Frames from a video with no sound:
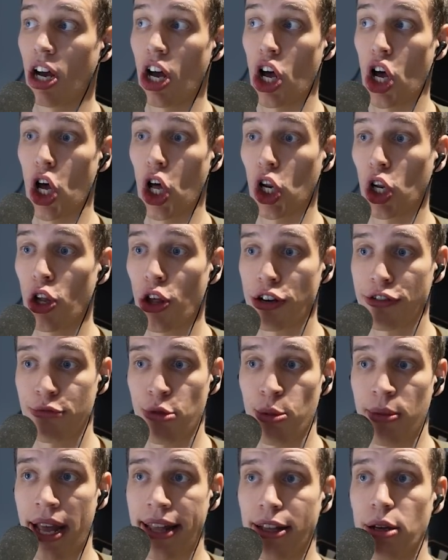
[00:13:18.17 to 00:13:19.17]
a lot of
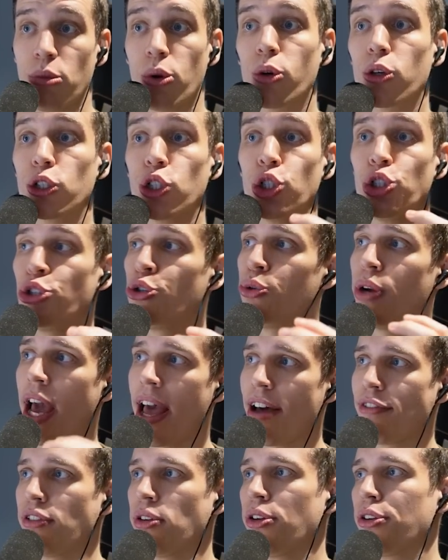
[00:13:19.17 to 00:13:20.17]
momentum, or should
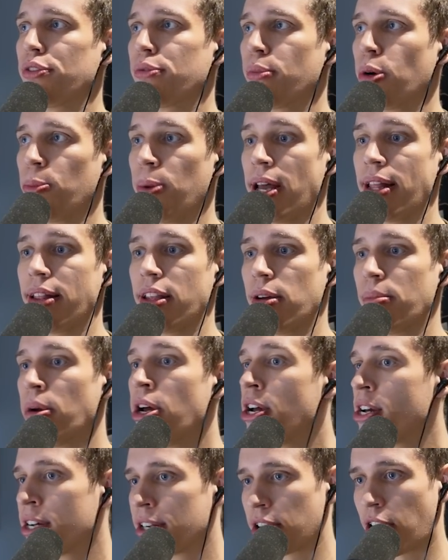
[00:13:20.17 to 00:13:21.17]
have a lot of momentum.
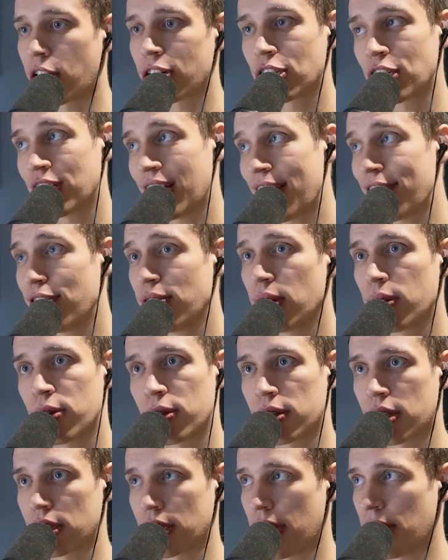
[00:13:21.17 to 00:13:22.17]
There are 7
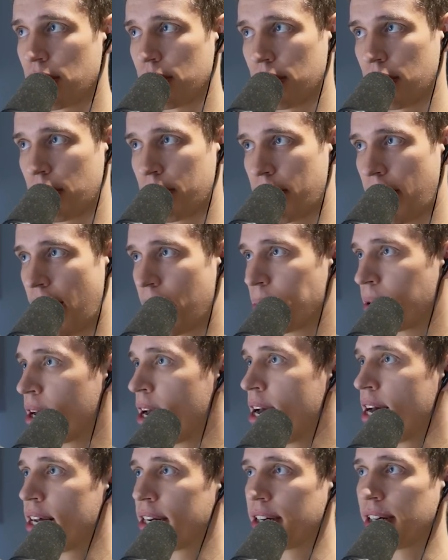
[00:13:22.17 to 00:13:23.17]
Lurkers out on the map. There